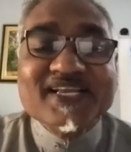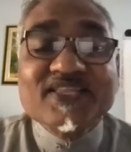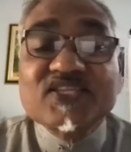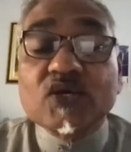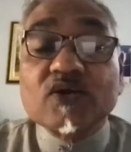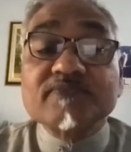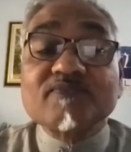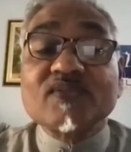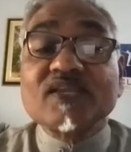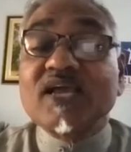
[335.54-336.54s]

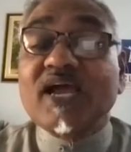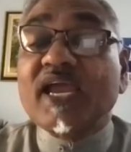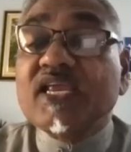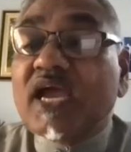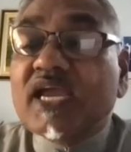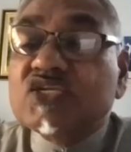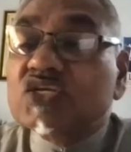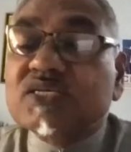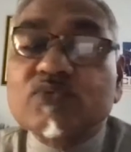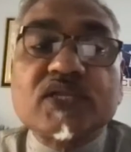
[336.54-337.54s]
So I, I
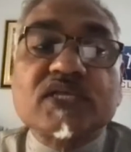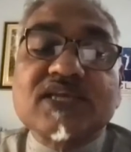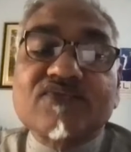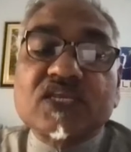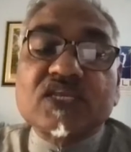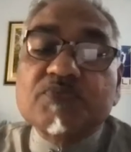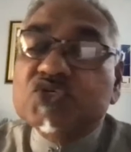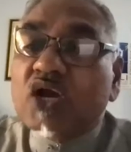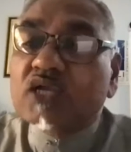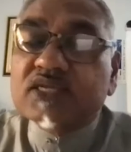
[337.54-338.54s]
just we just have to keep
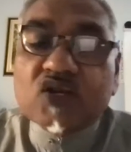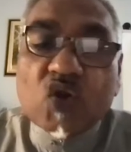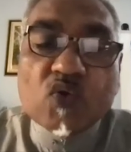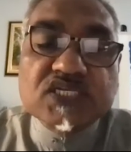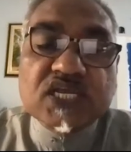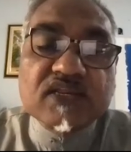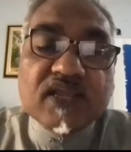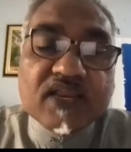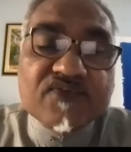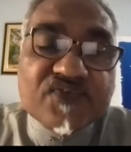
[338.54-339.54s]
short accounts and
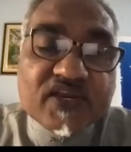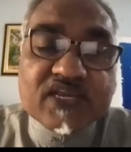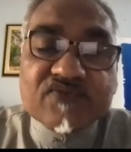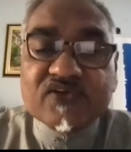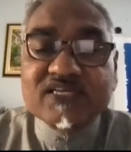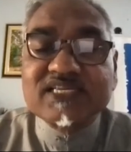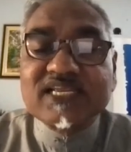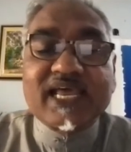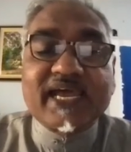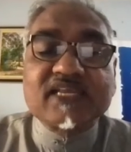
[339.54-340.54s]
and forgive,
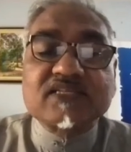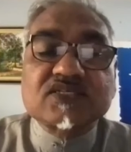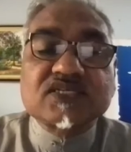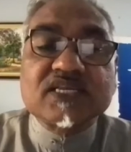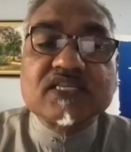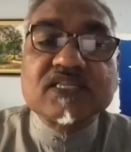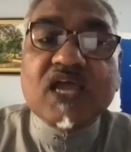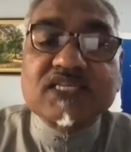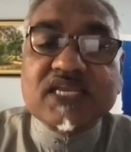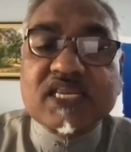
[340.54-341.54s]
delight
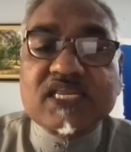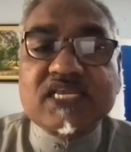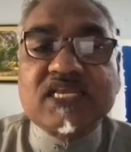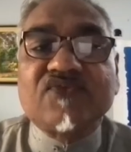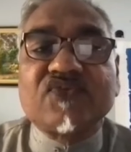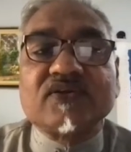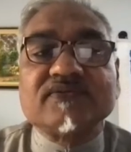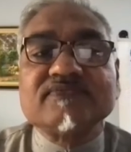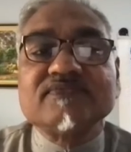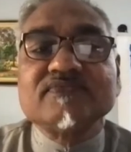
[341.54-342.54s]
not in evil.
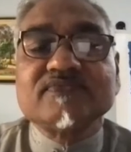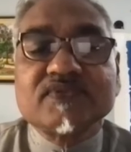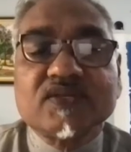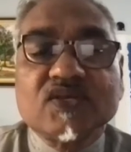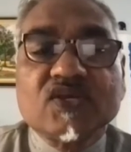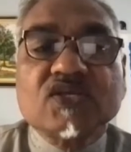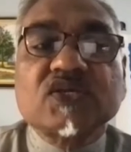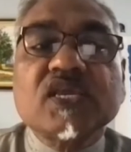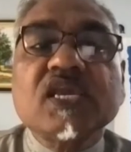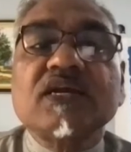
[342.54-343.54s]
So
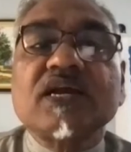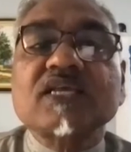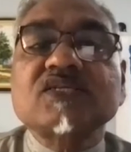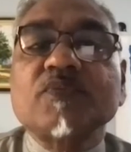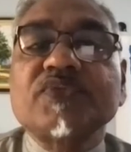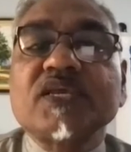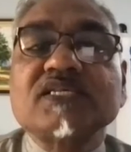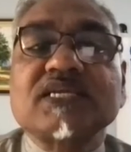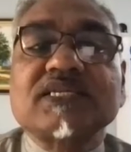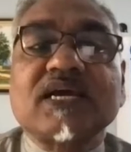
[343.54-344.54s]
here are some things
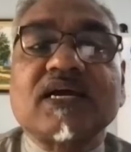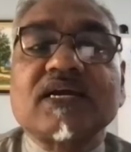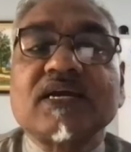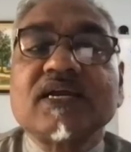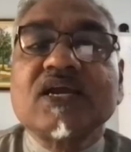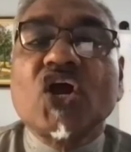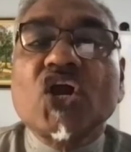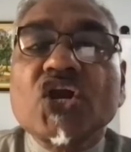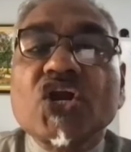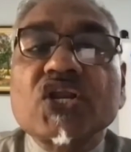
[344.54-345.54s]
that are
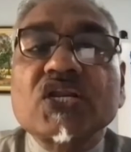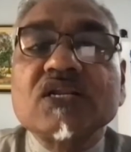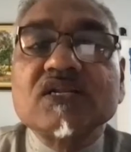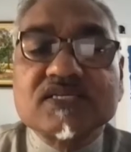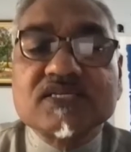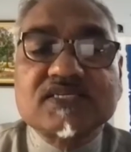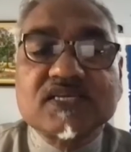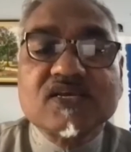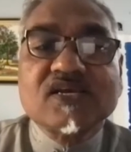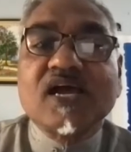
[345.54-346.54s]
hurdles
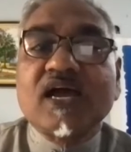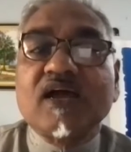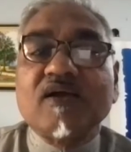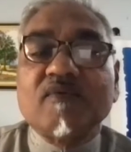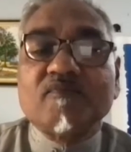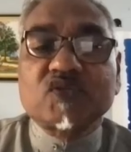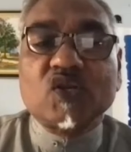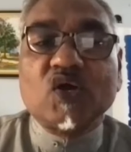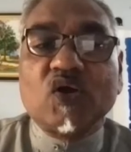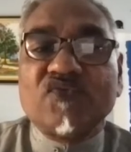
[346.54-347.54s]
um, to
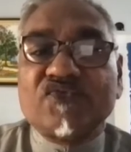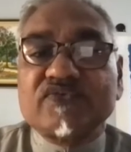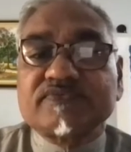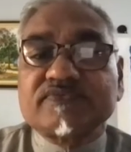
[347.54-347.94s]
love.